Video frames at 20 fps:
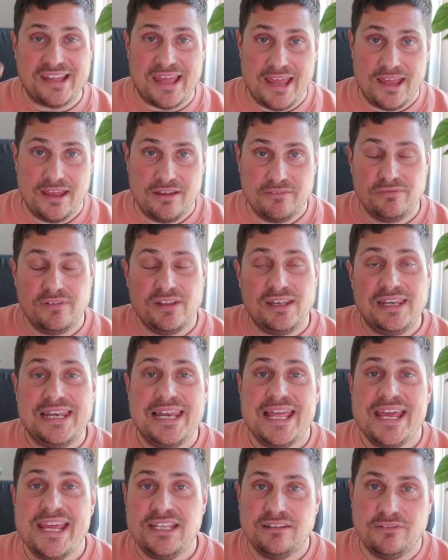have
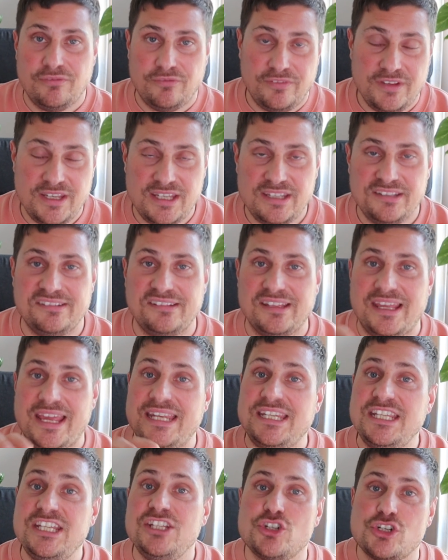late fees
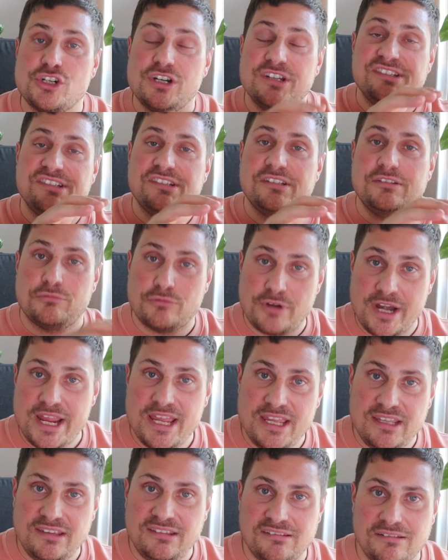and interest
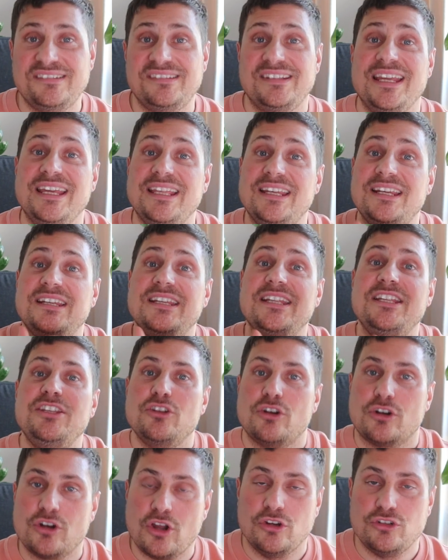rates stated in
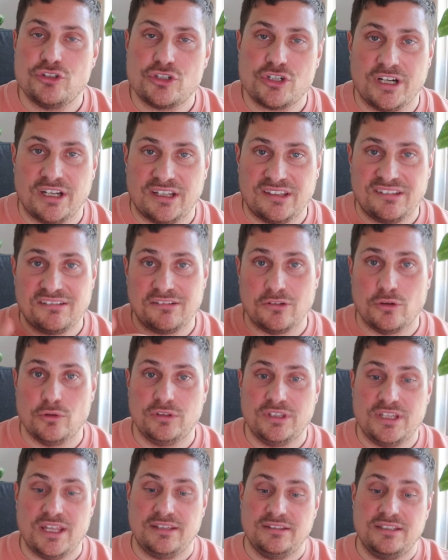your contract,
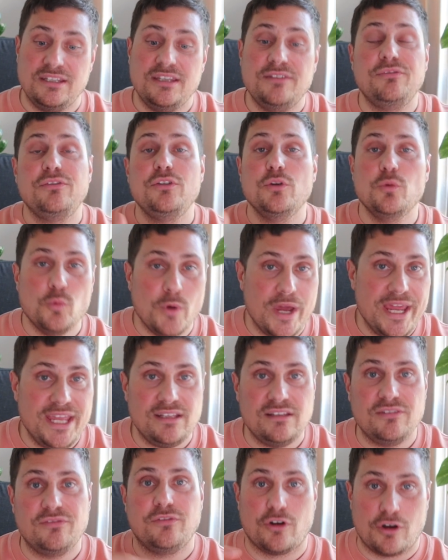so that if you
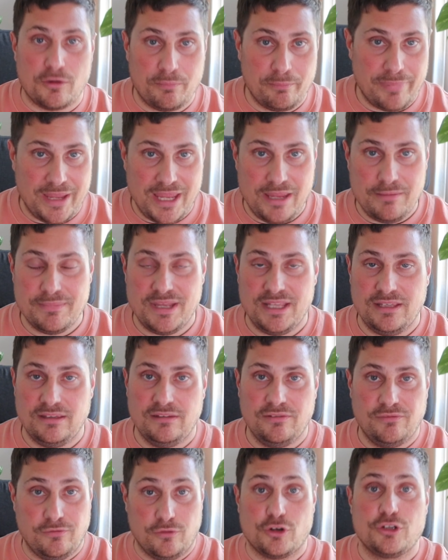wait for a payment
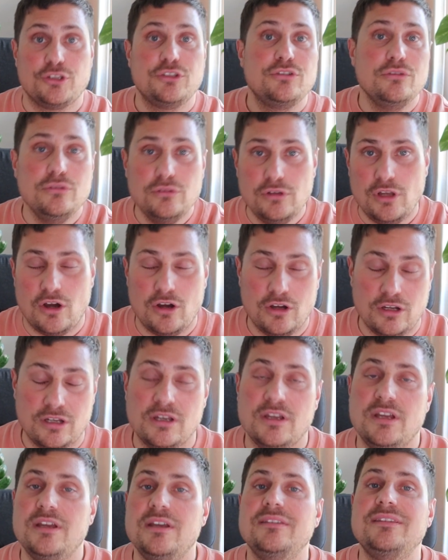for too long,
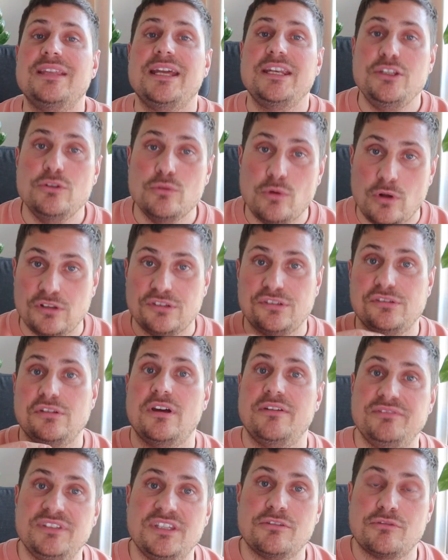then you also
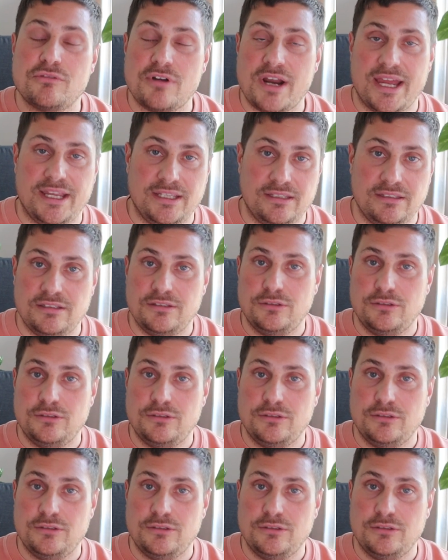have the right